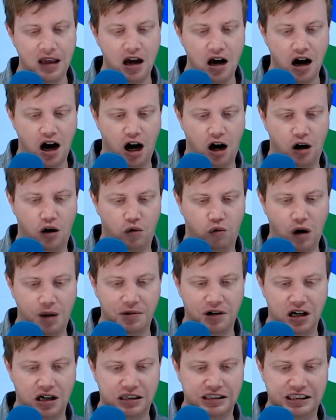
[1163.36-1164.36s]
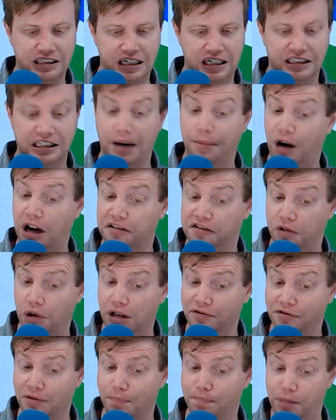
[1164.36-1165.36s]
Uh, Rubber Duck says, "Hi, Brad.
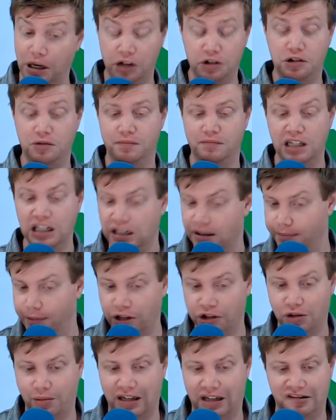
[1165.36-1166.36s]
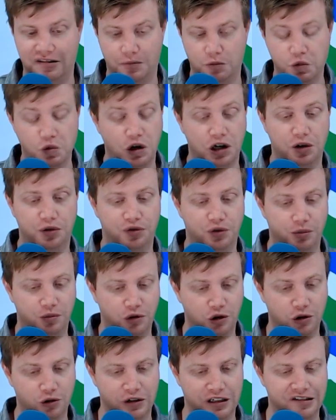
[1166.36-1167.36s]
Greeted from Belgium. Belgium has some wonderful
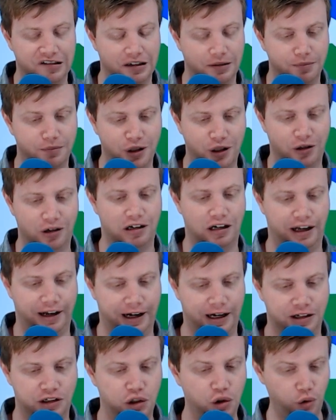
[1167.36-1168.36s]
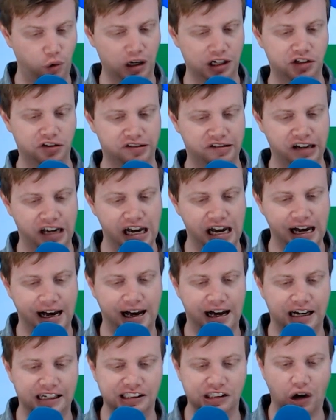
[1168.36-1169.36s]
breweries and beer." Uh, two questions:
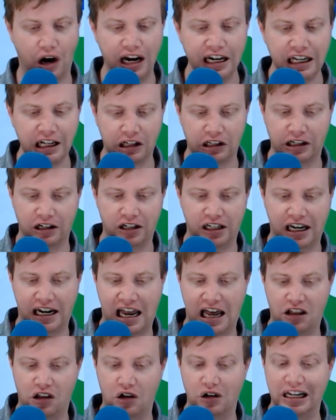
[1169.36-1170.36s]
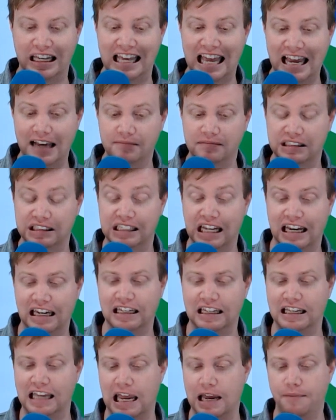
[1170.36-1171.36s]
uh, Is there any clarity on how long games stay
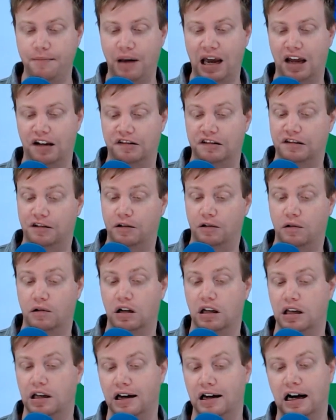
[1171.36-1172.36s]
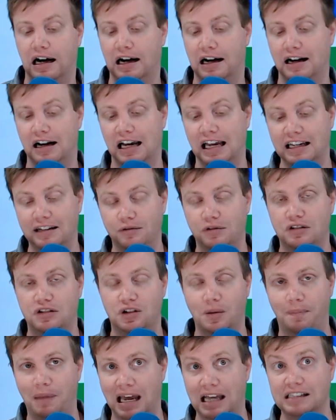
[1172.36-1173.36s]
in Game Pass? So uh, it
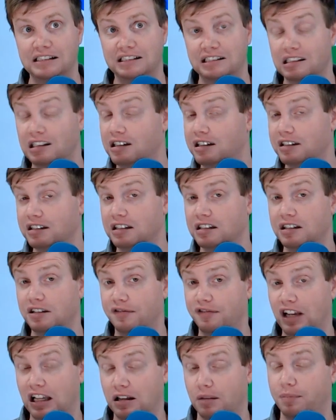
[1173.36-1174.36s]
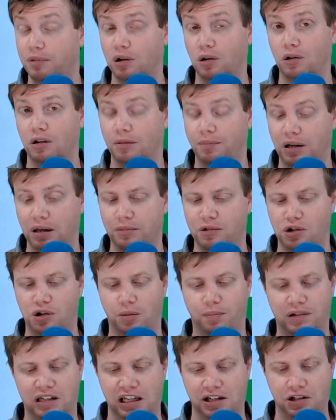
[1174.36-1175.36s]
depends on the developer or the publisher
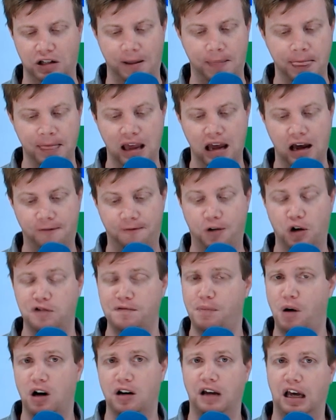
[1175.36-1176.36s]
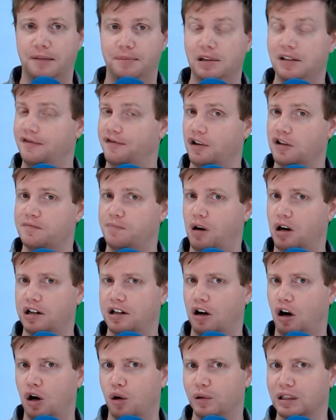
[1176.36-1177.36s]
potentially. First party, I believe first party
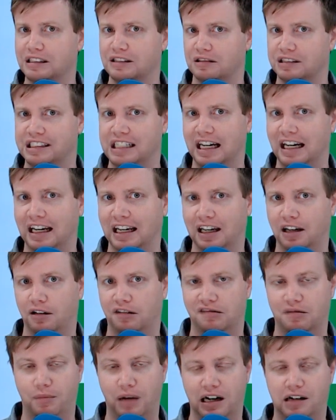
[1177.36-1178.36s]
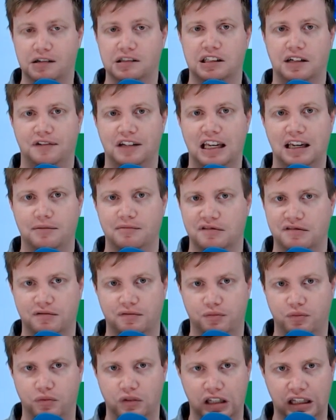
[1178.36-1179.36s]
always are staying in. So Microsoft games
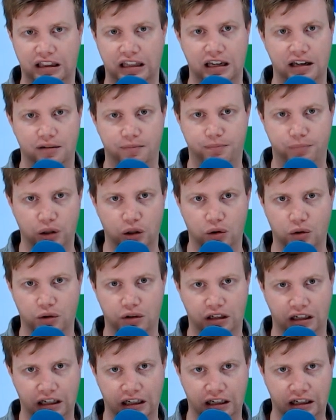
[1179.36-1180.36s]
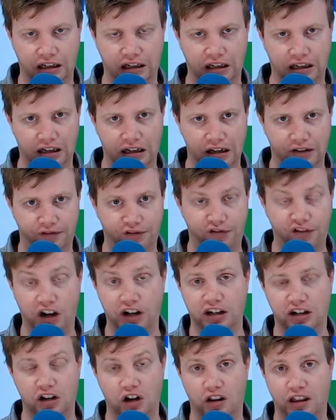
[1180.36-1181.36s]
that they build and, and
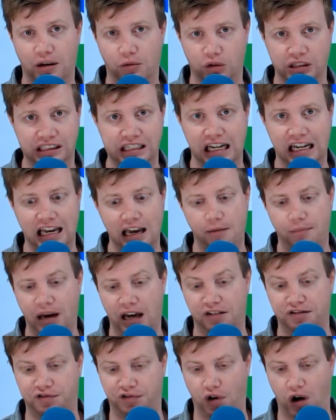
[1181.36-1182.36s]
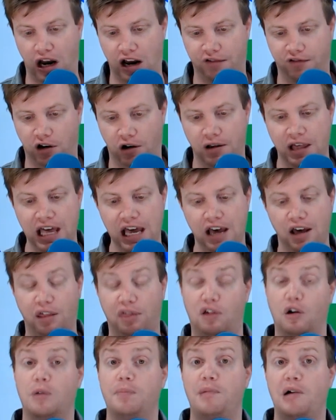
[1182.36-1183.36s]
fund and all that will stay in Game Pass forever.
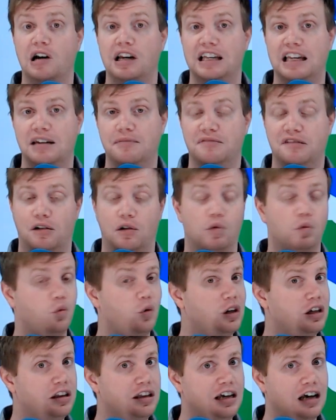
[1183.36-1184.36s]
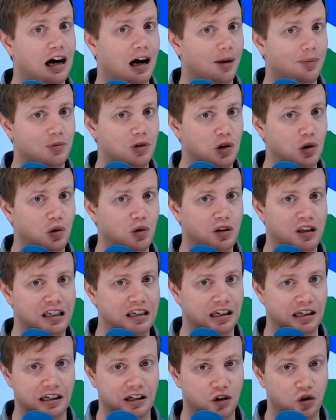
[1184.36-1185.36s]
Third party games are really up to the
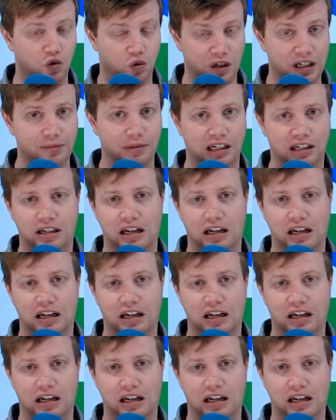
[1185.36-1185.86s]
agreement.